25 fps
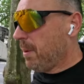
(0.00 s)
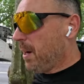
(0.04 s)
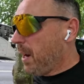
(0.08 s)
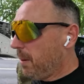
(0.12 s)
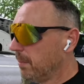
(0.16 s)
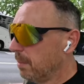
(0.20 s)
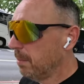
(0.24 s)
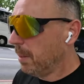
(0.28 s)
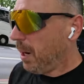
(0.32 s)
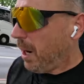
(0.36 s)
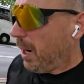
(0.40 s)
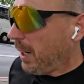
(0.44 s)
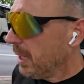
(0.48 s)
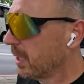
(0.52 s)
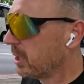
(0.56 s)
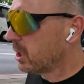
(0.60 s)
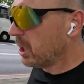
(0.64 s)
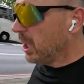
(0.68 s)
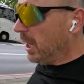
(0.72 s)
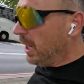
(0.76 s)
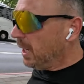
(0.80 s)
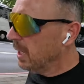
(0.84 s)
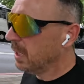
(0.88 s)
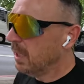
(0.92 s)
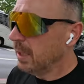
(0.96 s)
up the mileage
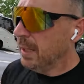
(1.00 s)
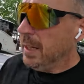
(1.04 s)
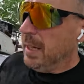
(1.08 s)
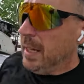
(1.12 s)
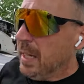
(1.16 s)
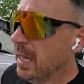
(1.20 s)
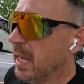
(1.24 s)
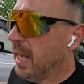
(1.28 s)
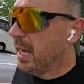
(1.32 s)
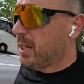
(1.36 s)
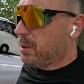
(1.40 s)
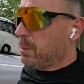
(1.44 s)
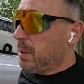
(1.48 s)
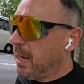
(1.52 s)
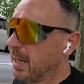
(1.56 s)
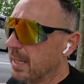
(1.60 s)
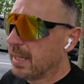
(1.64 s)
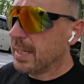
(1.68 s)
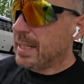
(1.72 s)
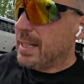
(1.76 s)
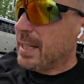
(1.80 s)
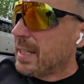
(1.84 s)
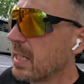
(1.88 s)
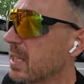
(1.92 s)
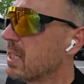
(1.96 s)
as we head
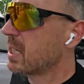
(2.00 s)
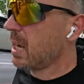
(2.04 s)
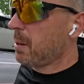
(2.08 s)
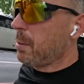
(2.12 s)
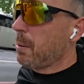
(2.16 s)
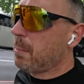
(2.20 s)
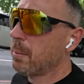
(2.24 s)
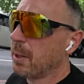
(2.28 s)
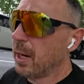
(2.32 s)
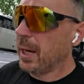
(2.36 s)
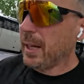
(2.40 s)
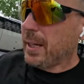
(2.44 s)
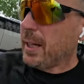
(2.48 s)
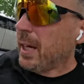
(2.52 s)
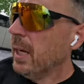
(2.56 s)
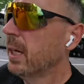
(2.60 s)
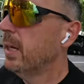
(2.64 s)
into the summer break.